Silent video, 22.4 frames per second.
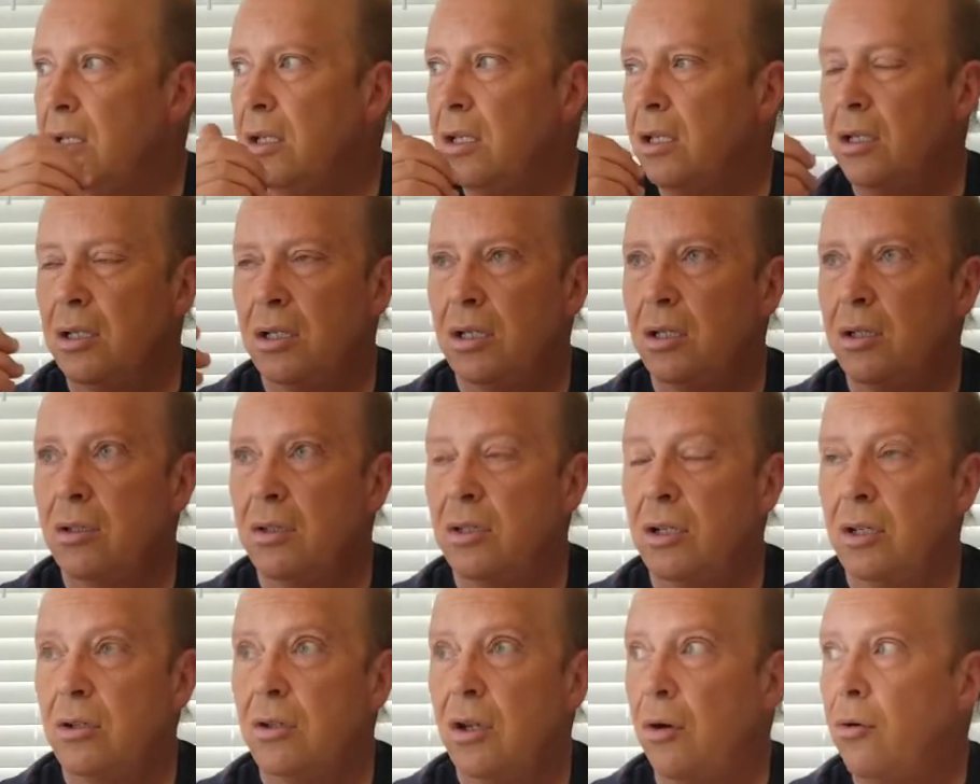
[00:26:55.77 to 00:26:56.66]

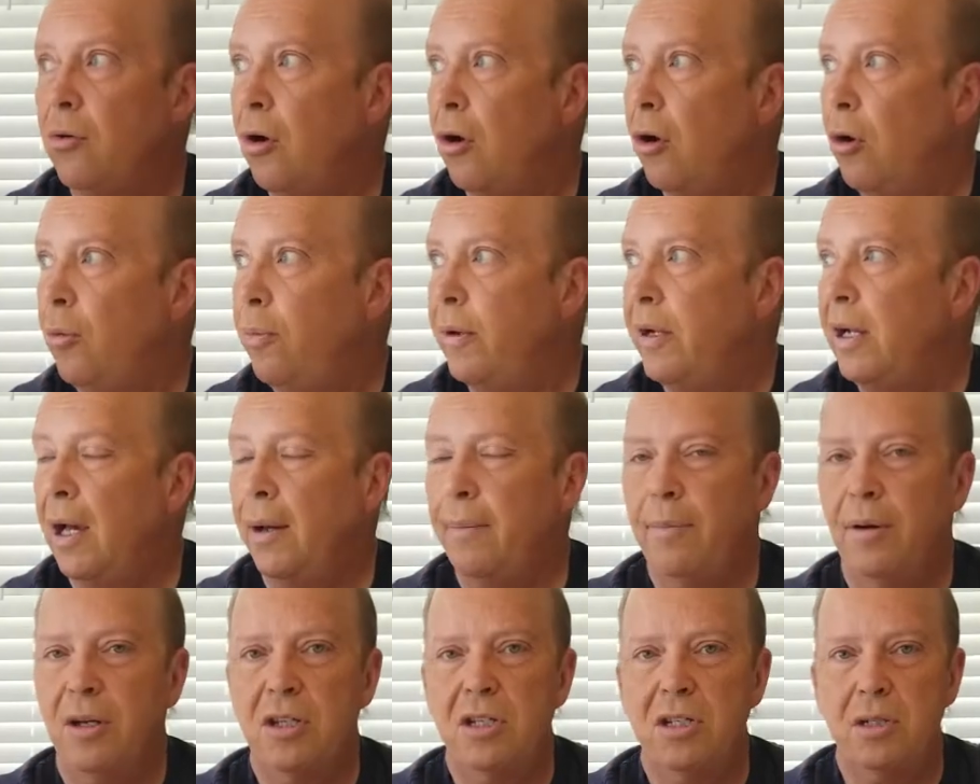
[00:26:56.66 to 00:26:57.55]
you don't open
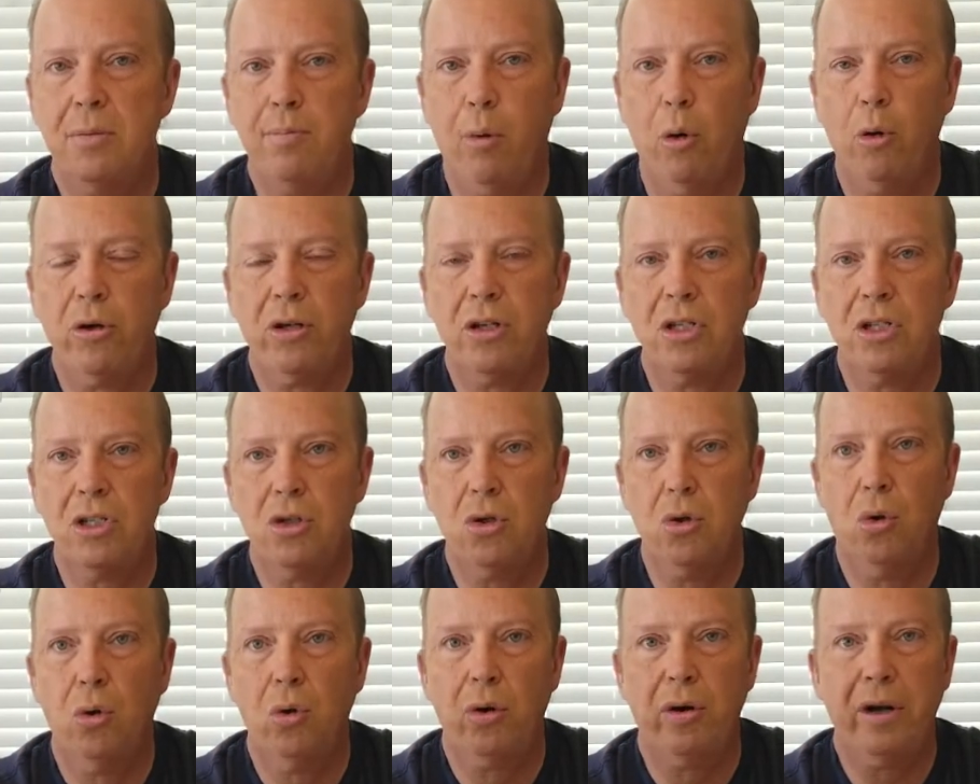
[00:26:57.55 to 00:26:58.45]
up a sports
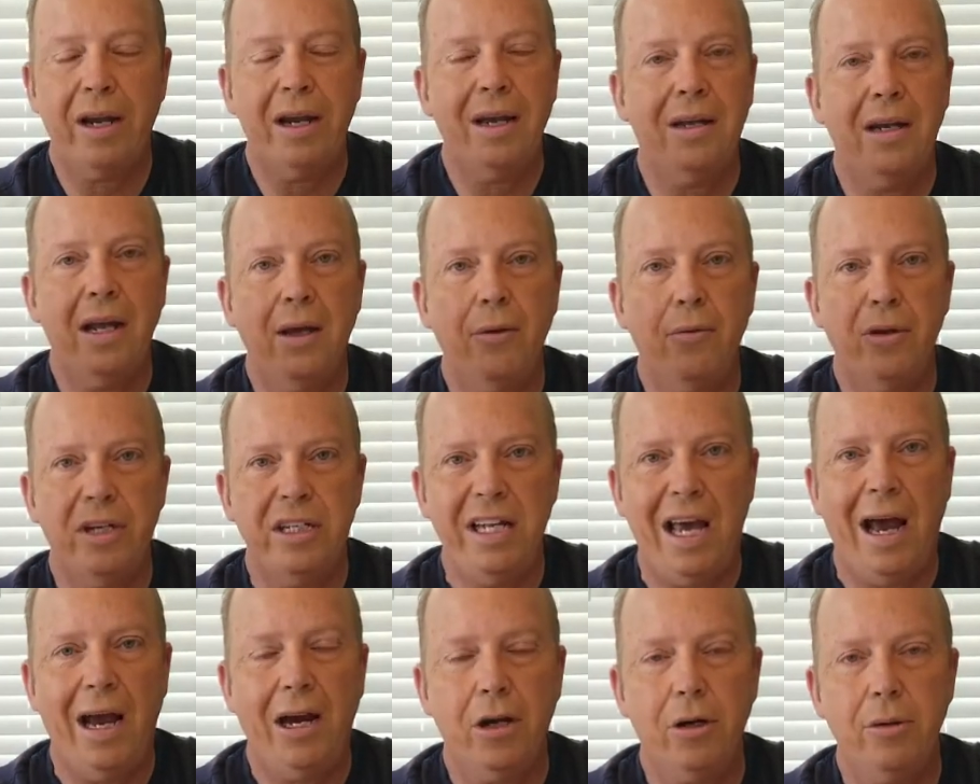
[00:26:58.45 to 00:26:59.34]
store in a
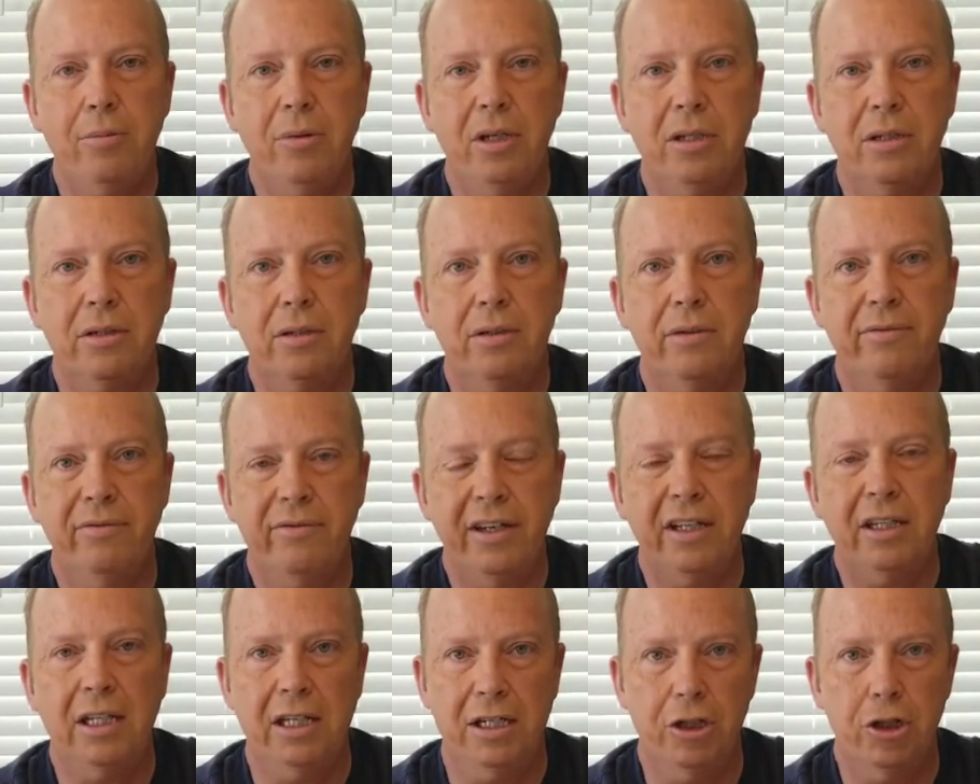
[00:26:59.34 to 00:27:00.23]
retirement
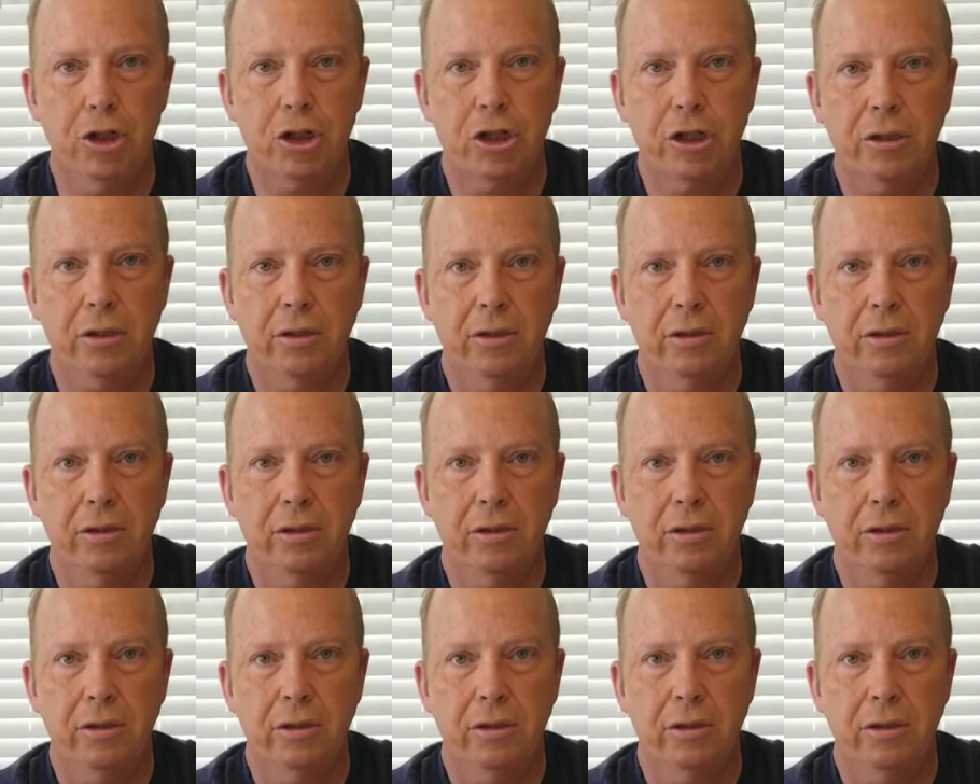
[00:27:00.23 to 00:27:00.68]
village